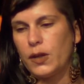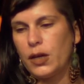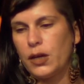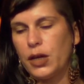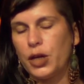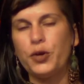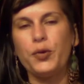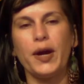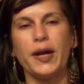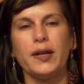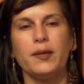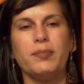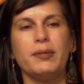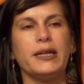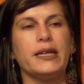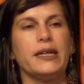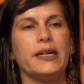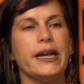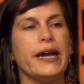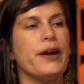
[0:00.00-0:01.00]

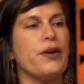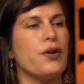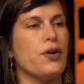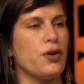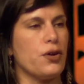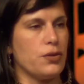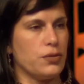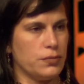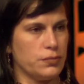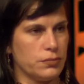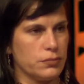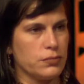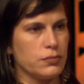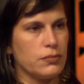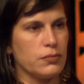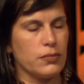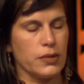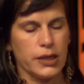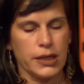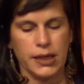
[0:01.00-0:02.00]
incredibly narrow
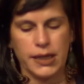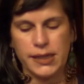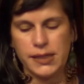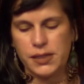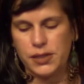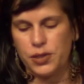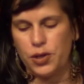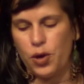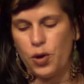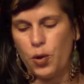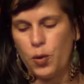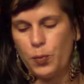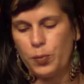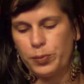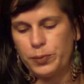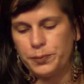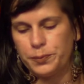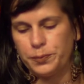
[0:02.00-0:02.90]
in its scope.